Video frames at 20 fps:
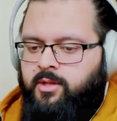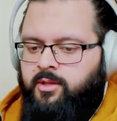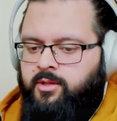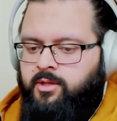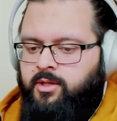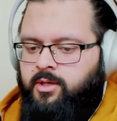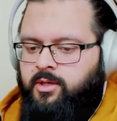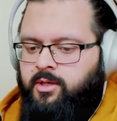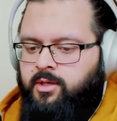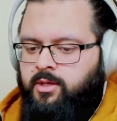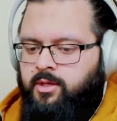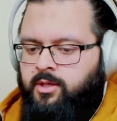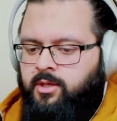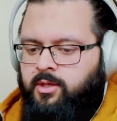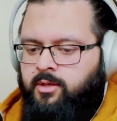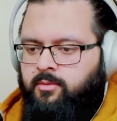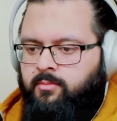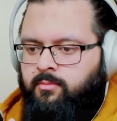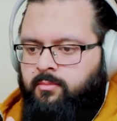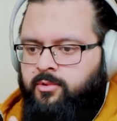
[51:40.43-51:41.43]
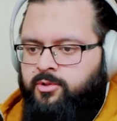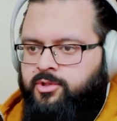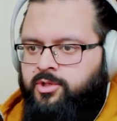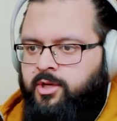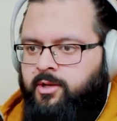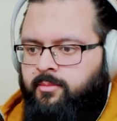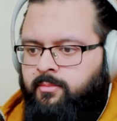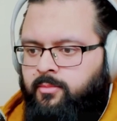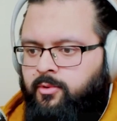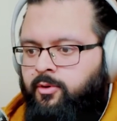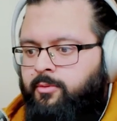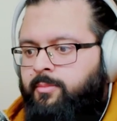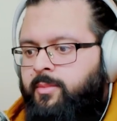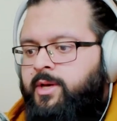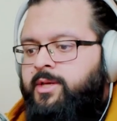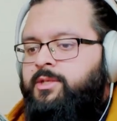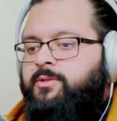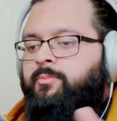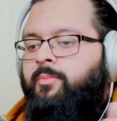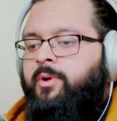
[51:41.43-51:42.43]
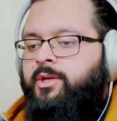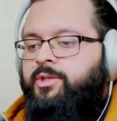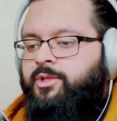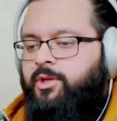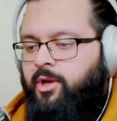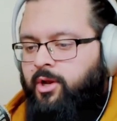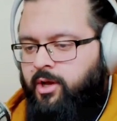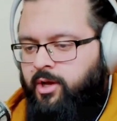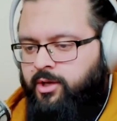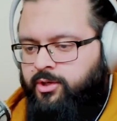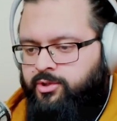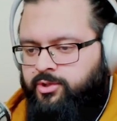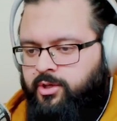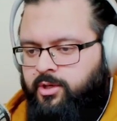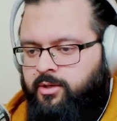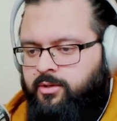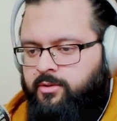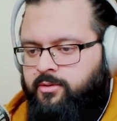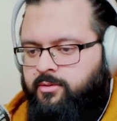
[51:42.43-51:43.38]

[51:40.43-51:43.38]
the Muslim Ummah is much larger.